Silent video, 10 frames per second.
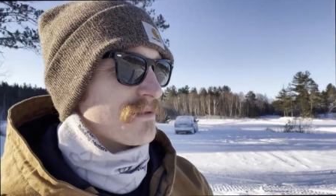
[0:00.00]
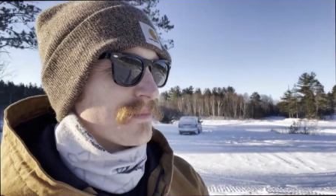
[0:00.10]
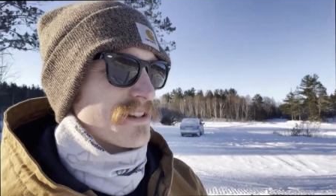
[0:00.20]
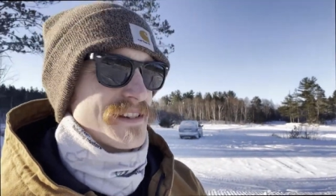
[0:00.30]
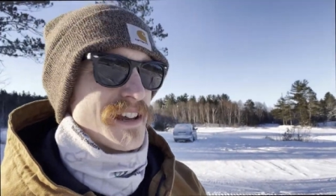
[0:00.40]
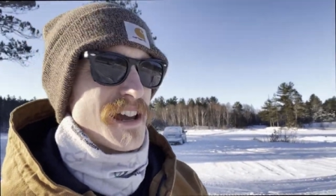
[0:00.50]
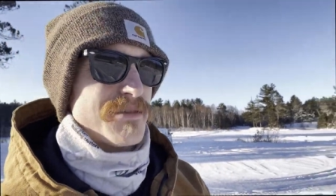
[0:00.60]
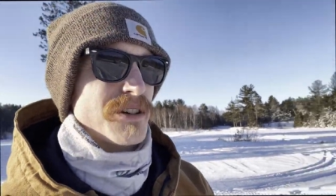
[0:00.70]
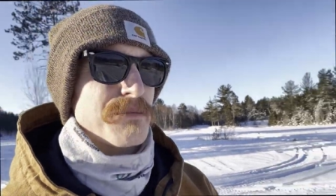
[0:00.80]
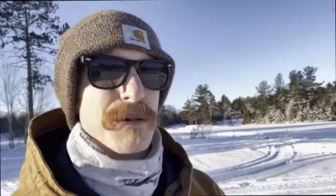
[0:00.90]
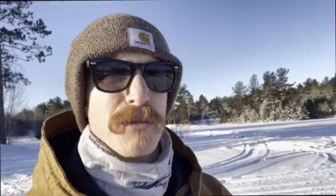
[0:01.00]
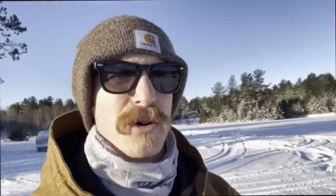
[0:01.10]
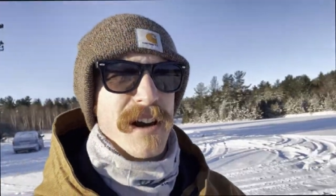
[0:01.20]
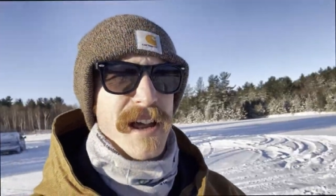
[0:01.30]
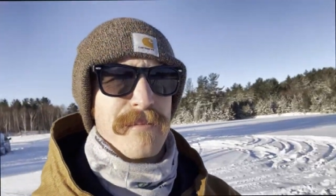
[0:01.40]
Me and Saf couldn't be more
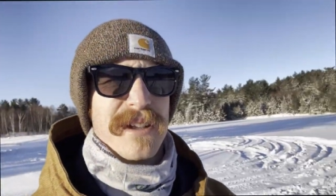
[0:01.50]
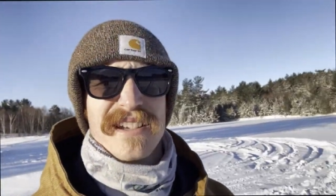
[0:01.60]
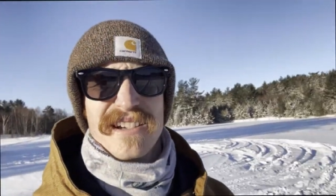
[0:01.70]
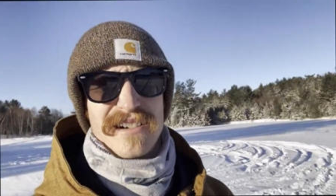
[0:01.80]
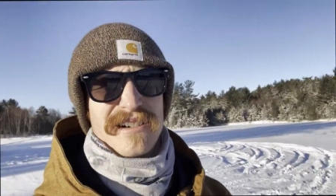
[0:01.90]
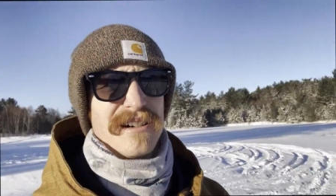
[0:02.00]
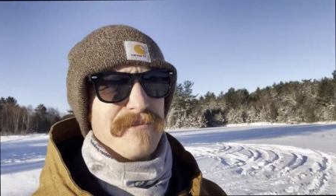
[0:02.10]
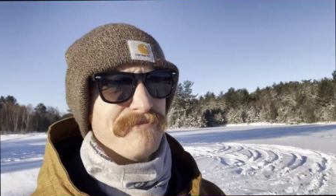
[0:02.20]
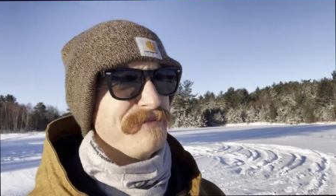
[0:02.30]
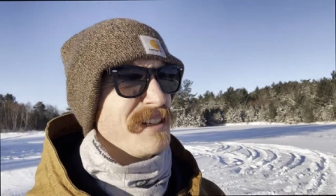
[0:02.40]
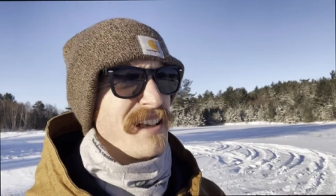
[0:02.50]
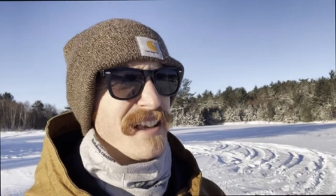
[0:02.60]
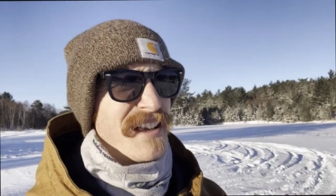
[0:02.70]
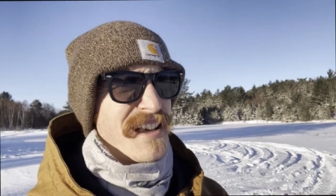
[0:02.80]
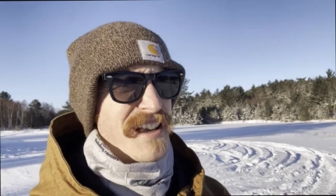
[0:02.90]
happy. Um,
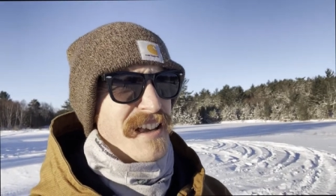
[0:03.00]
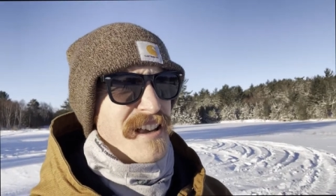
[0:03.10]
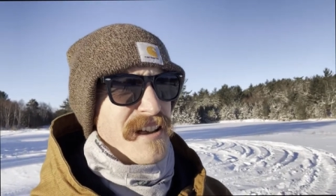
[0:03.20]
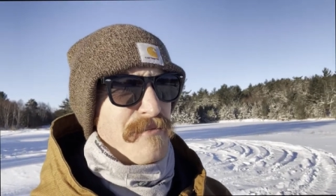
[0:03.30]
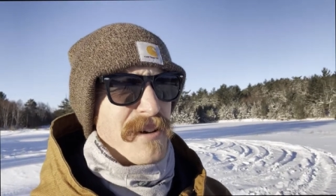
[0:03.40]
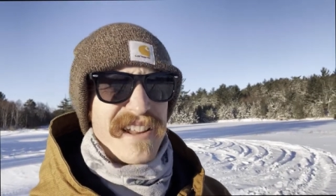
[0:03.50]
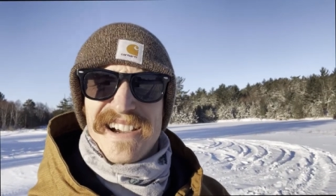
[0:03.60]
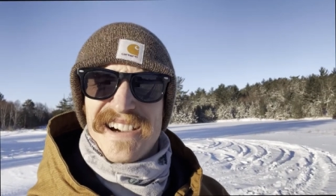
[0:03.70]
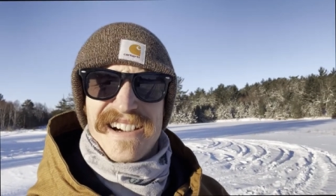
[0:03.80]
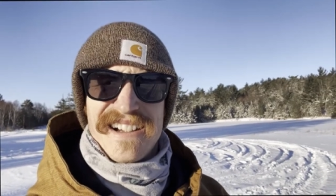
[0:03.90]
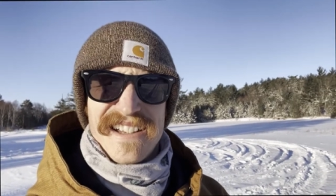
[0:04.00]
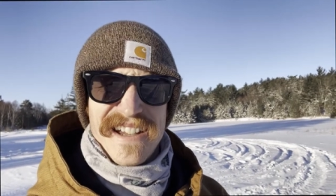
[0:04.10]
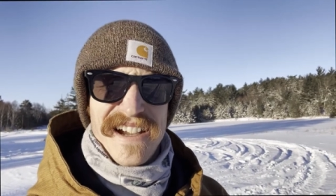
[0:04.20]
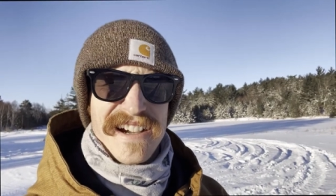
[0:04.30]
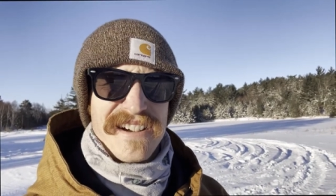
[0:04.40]
but uh,
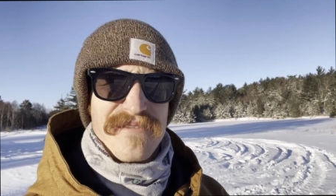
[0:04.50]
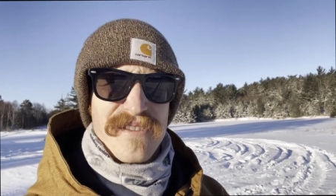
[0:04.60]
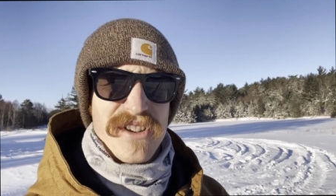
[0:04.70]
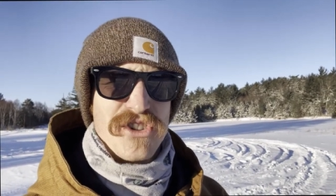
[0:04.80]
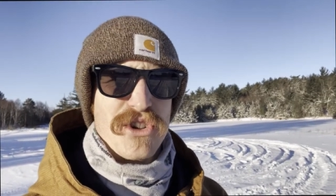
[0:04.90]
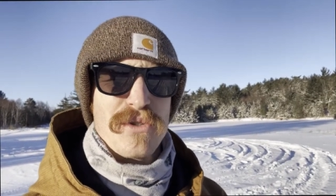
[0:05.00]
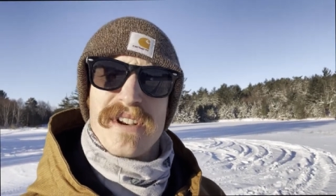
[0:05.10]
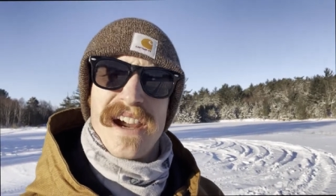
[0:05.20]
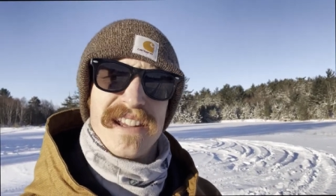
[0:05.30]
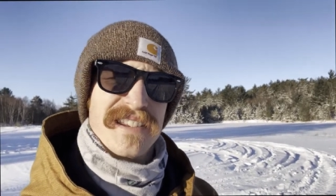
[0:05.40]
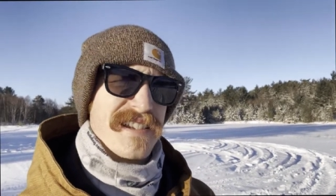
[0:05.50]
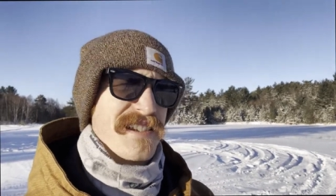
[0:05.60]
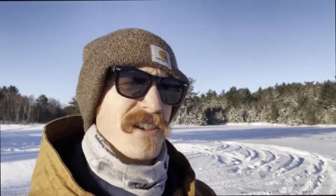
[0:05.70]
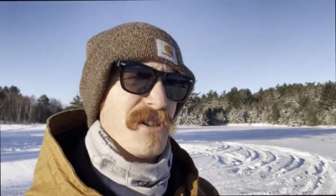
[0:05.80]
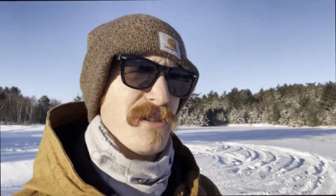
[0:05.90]
yeah, June 9th is
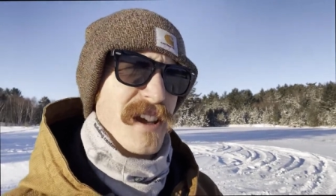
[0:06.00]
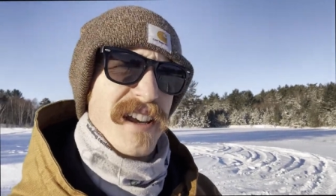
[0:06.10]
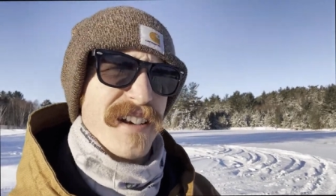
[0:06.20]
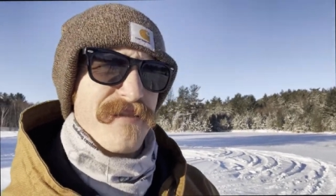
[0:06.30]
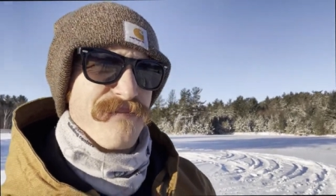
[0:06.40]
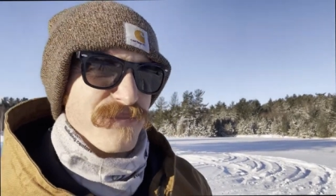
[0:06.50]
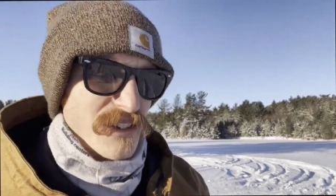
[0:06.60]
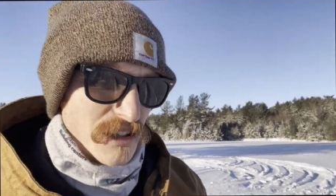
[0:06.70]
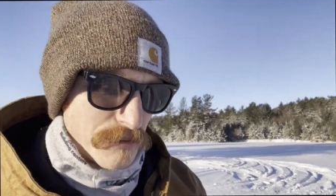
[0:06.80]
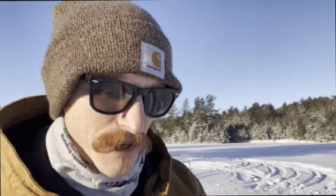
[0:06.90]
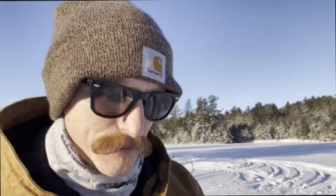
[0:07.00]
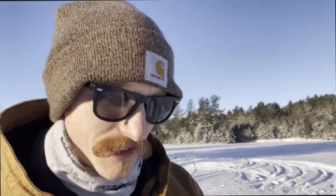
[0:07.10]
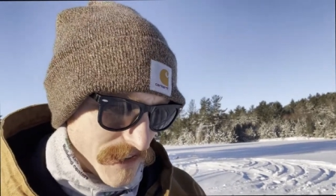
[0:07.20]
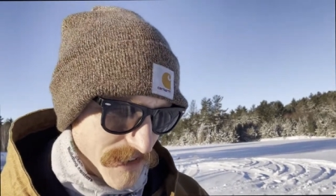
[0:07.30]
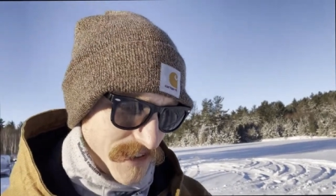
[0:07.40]
the due date. Little baby
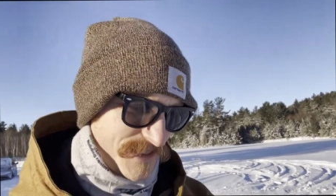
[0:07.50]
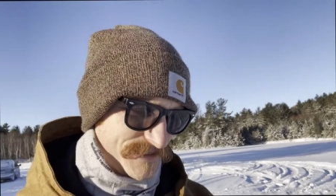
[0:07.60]
girl,